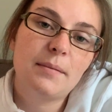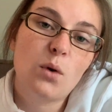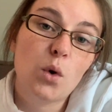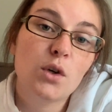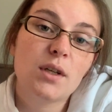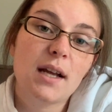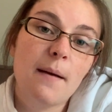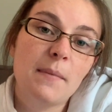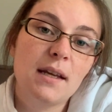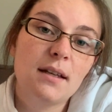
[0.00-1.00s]
order to
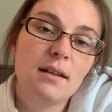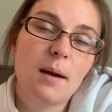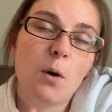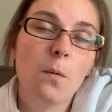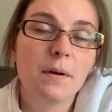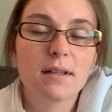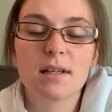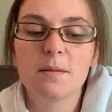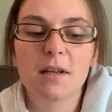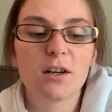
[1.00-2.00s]
come in. I'm hoping it's going
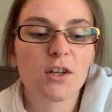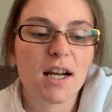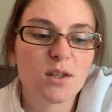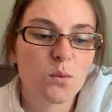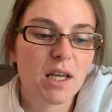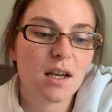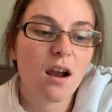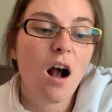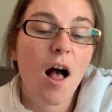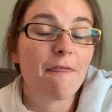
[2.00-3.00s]
to be here next week.
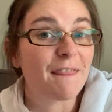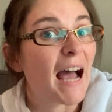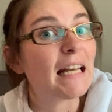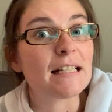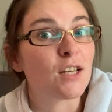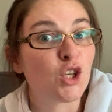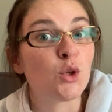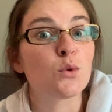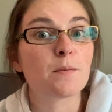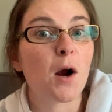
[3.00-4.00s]
That is a
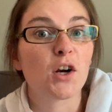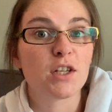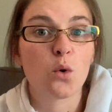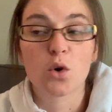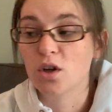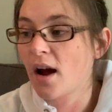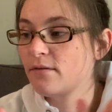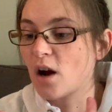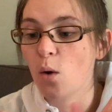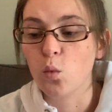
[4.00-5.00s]
huge party order. I've
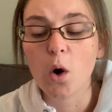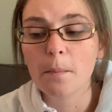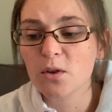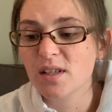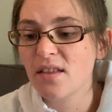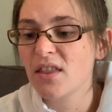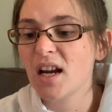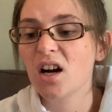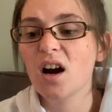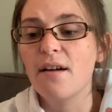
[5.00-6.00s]
got warmers in
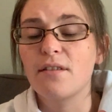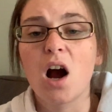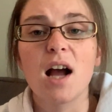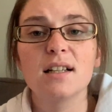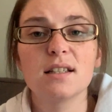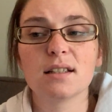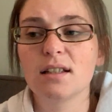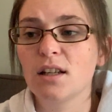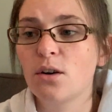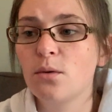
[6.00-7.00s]
there. I've got,
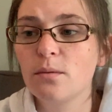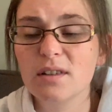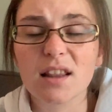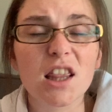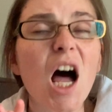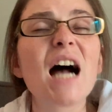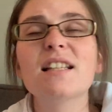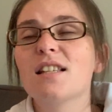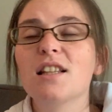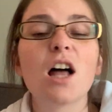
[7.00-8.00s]
you know,
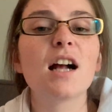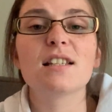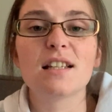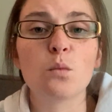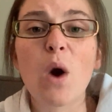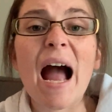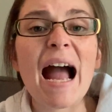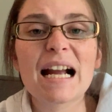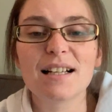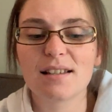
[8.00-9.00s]
lots and lots of
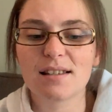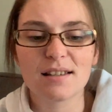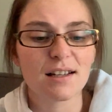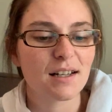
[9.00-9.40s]
wax.